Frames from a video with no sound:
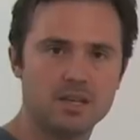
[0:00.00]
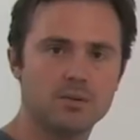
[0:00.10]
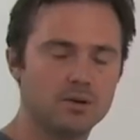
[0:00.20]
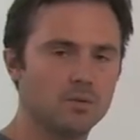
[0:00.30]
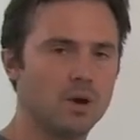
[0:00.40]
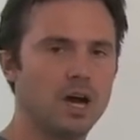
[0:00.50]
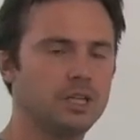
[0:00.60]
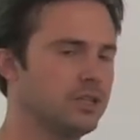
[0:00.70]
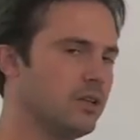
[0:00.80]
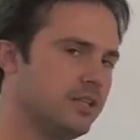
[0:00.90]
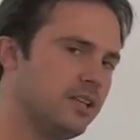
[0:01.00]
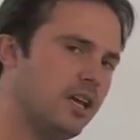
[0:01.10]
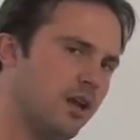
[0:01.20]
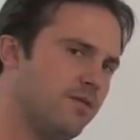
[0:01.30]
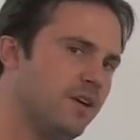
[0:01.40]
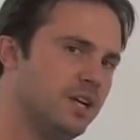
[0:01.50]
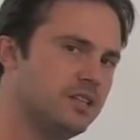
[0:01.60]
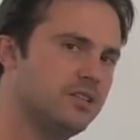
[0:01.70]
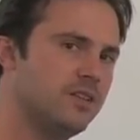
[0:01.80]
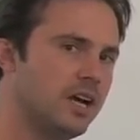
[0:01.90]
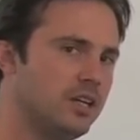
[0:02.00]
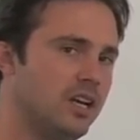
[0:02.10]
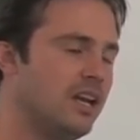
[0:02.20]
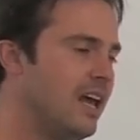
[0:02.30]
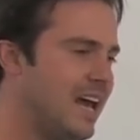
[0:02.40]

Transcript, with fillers: you weren't rushed, or let's say you had finished the section,